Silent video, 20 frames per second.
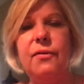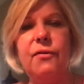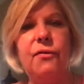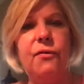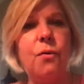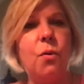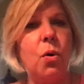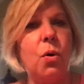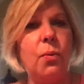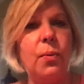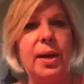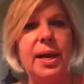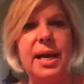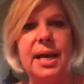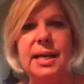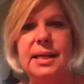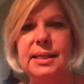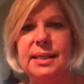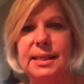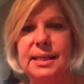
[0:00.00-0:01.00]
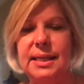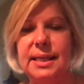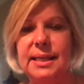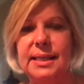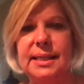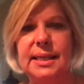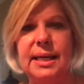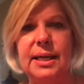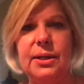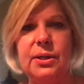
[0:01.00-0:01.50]
4 weeks to
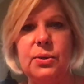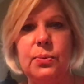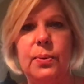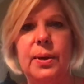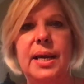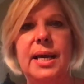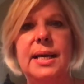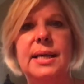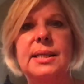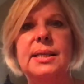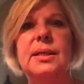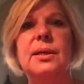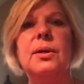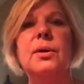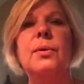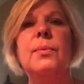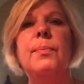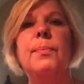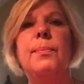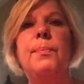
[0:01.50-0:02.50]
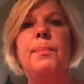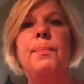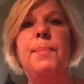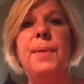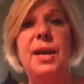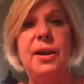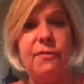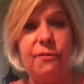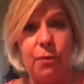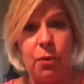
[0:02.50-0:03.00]
6 weeks
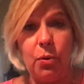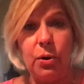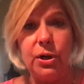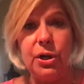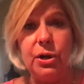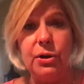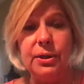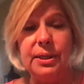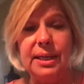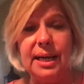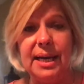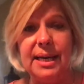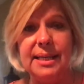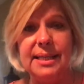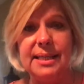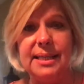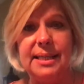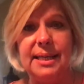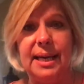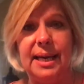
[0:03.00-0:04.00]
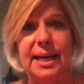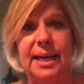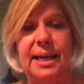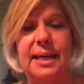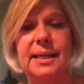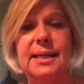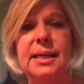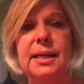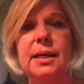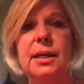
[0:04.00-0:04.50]
before your test
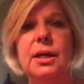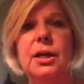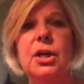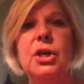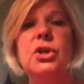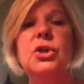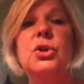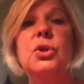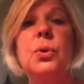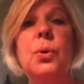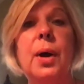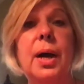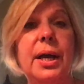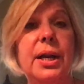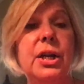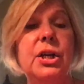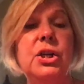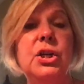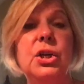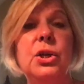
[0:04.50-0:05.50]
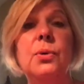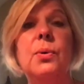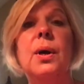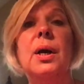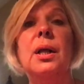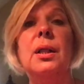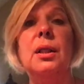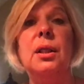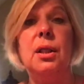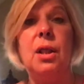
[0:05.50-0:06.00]
date, try to do
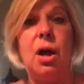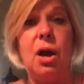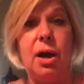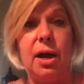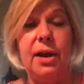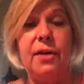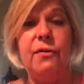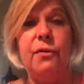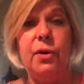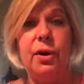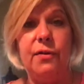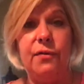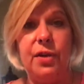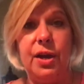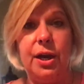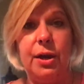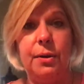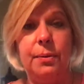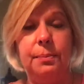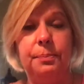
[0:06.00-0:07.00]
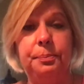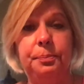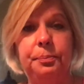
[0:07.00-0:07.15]
a live review.